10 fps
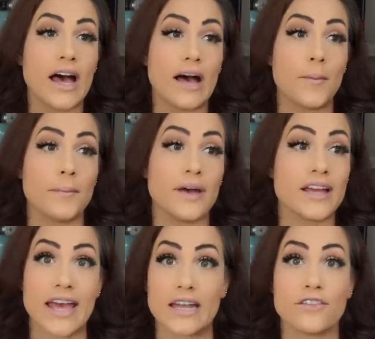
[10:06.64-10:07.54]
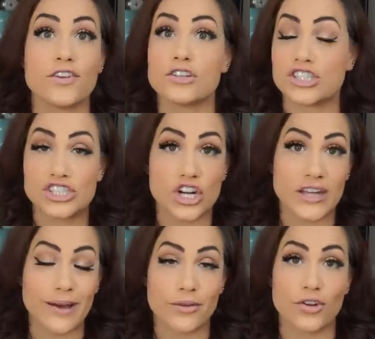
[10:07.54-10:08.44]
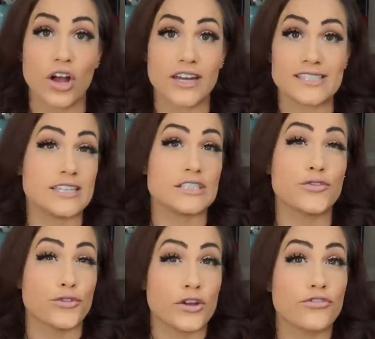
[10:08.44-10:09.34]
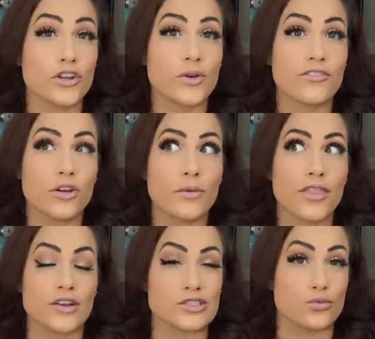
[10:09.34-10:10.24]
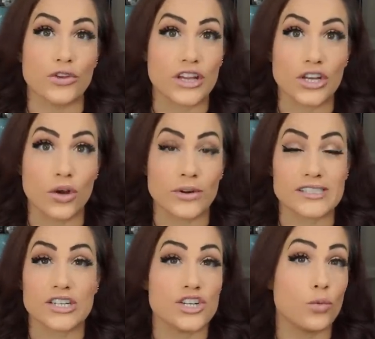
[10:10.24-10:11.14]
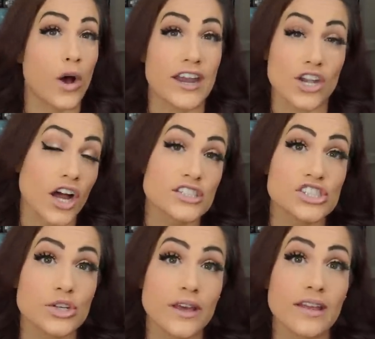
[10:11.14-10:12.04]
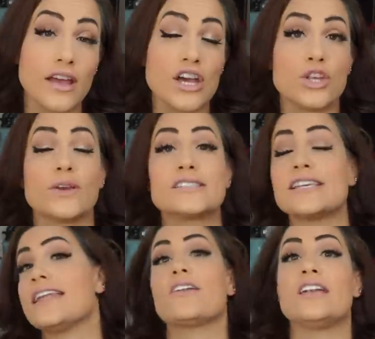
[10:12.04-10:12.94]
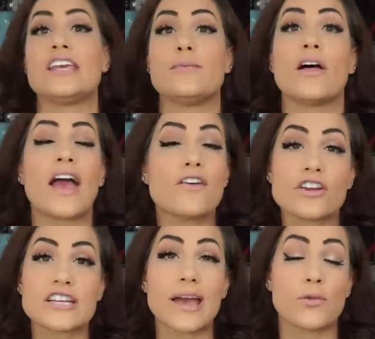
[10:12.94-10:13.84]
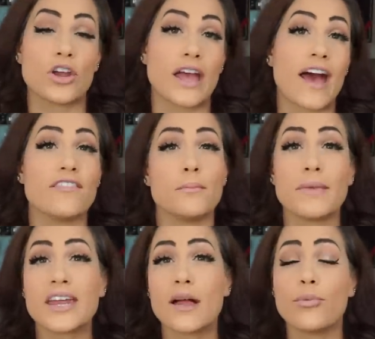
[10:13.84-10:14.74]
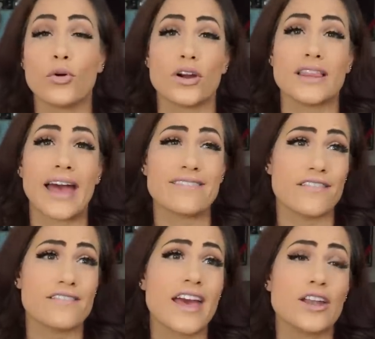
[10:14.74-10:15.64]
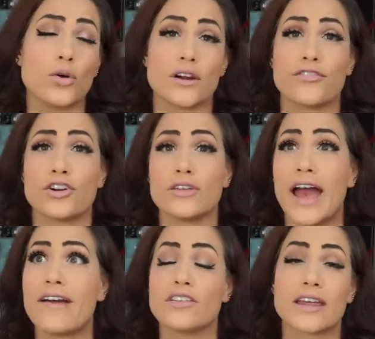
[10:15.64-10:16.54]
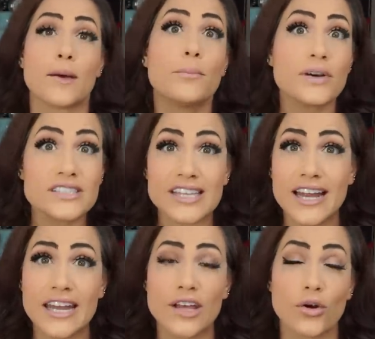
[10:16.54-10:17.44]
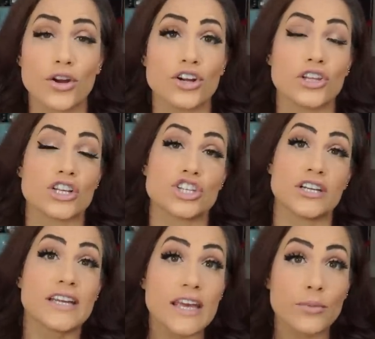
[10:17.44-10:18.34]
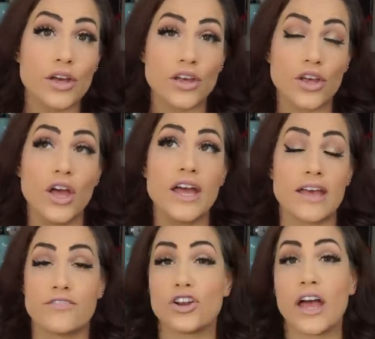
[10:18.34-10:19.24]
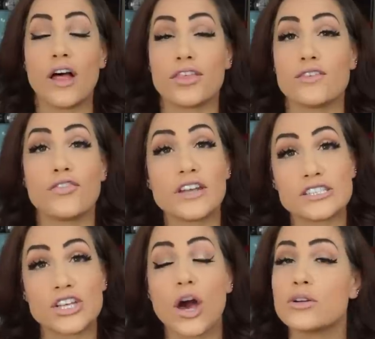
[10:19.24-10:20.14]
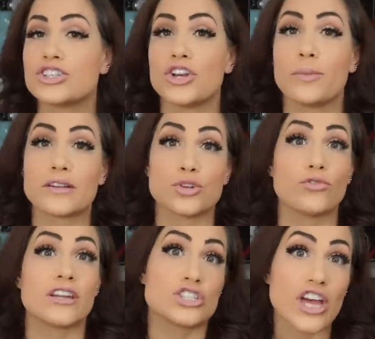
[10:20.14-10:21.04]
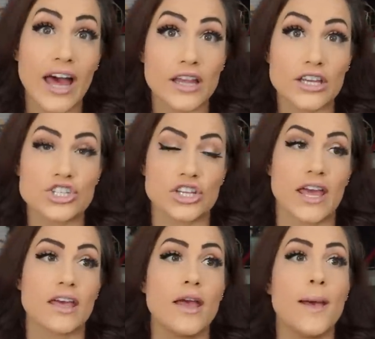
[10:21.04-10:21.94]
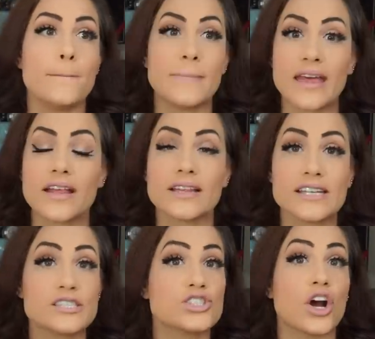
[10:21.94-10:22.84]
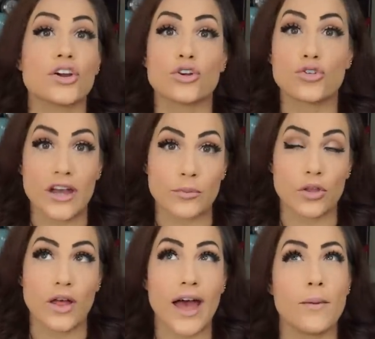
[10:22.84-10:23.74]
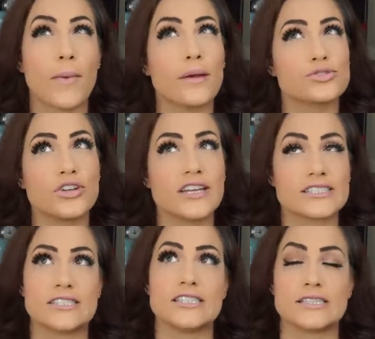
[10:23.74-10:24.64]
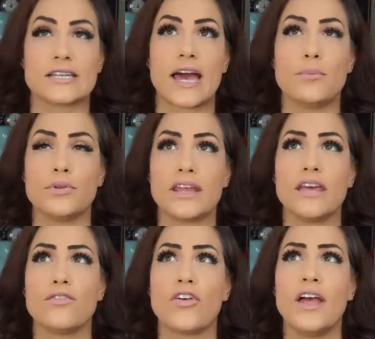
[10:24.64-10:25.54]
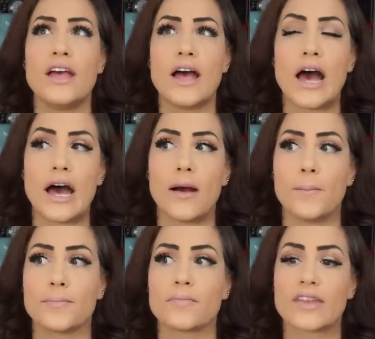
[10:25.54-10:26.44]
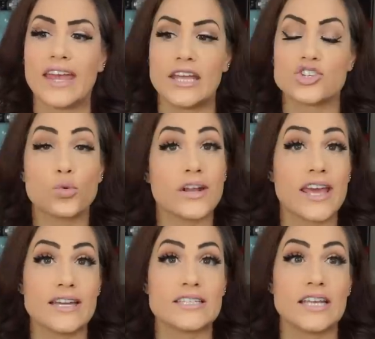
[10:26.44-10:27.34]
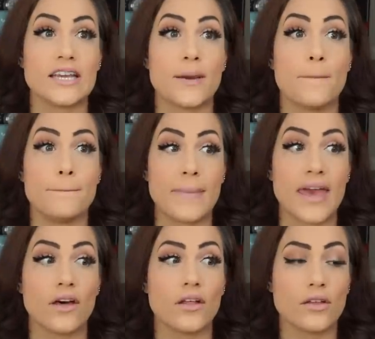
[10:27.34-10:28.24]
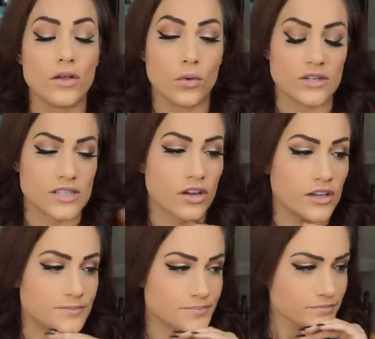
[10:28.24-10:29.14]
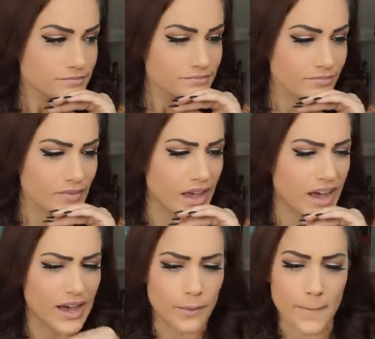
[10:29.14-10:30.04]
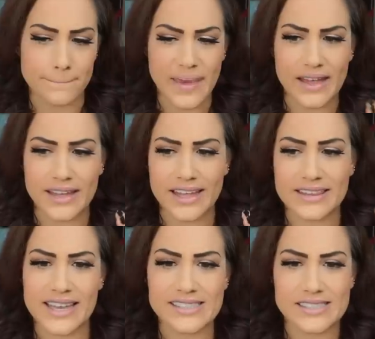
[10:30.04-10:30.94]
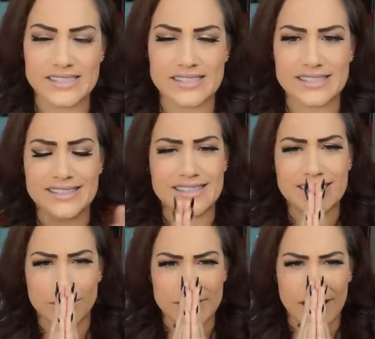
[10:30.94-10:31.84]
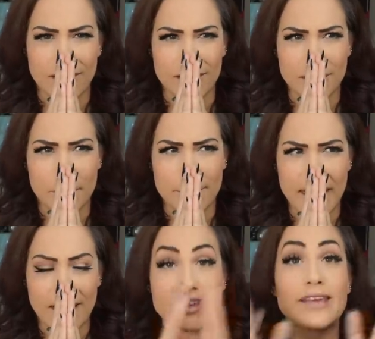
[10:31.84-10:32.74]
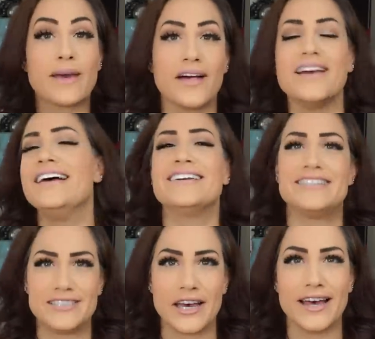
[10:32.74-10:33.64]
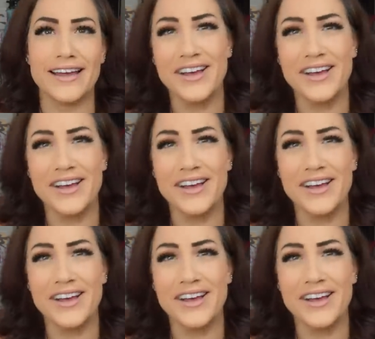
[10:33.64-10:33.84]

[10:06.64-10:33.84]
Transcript: Um, again, if you're just starting out with your audience and it's free for you every month, there's really no reason why not to do it. You can send out an email every time you're gonna have a meetup or a live event, or if you're having like a book signing or you're launching an ebook, if you're a health and fitness coach and you're about to run a challenge, change. Like mailing lists are incredible. I, I was reading a statistic, I believe um, in 2018, mail, what is it called? Um, mailing lists, what is that called? Mail, email. Duh,